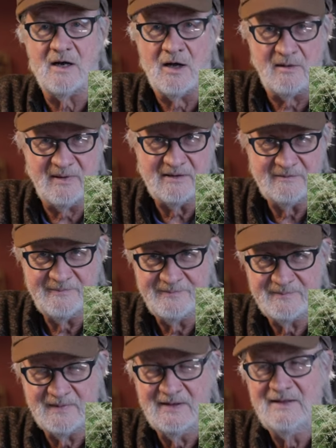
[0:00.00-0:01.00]
alba.
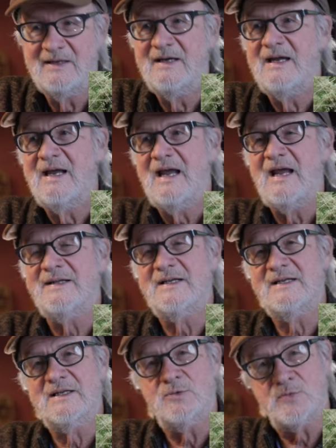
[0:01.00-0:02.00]
And
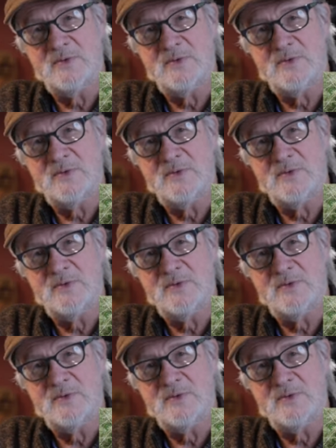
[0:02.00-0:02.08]
then it